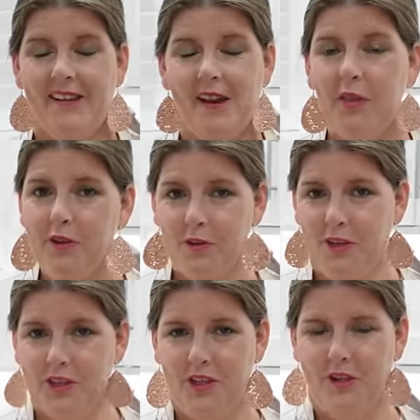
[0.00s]
Another
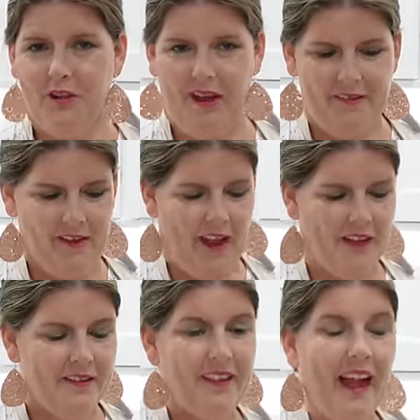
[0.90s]
question you guys
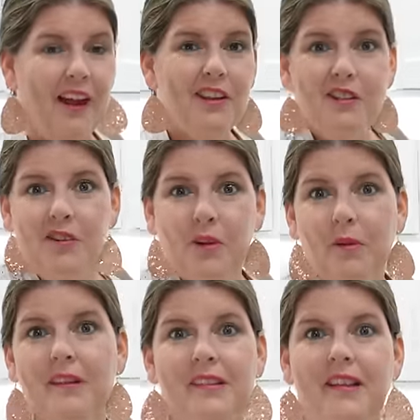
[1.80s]
had is, how do you know
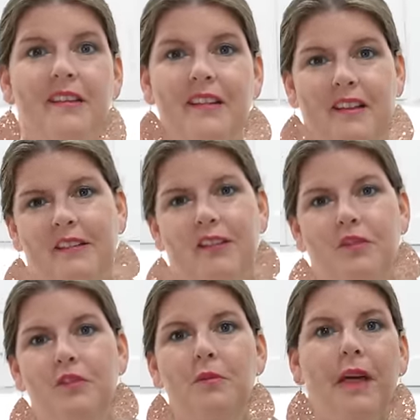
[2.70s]
what seasonings to
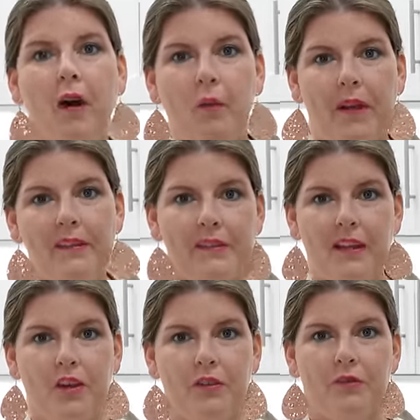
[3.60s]
use without
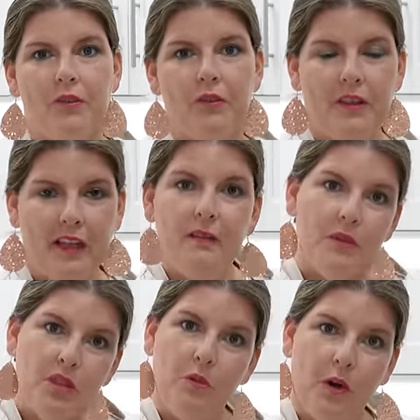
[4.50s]
wasting good food? That's
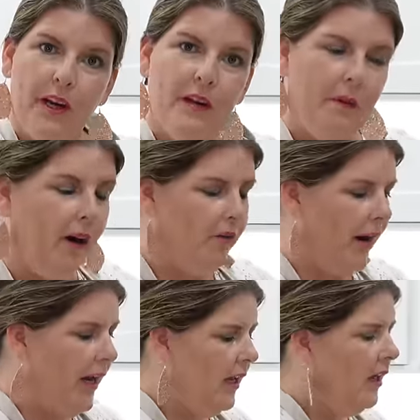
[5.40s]
what you're worried about,
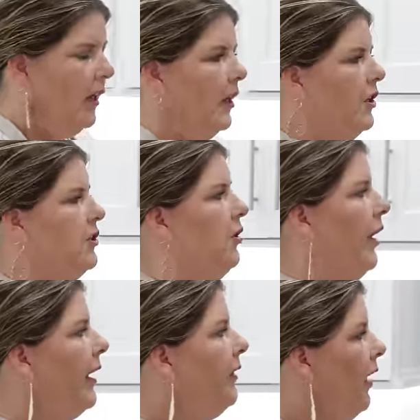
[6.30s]
right? So
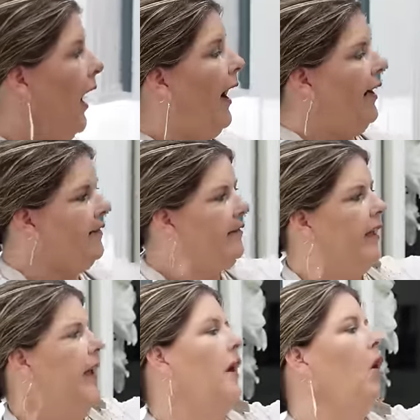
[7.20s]
I, I
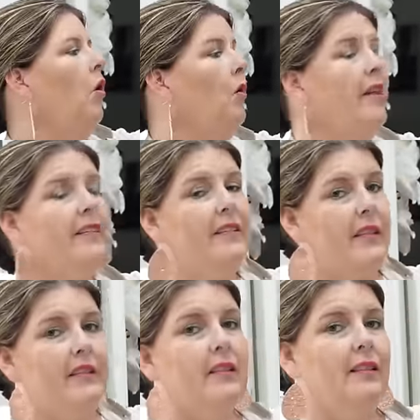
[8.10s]
say always
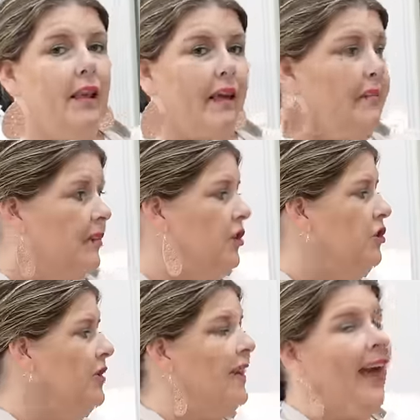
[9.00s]
season less
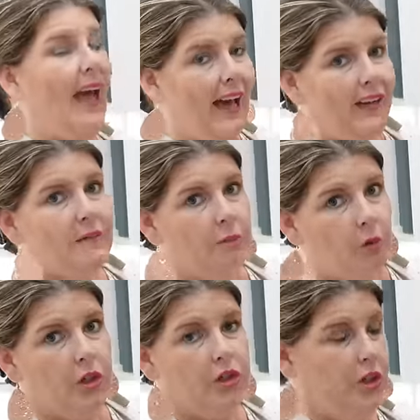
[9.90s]
and you can add
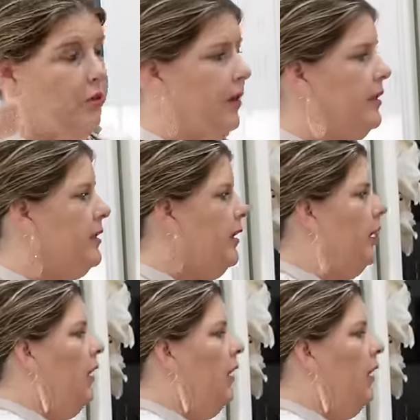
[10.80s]
more to it.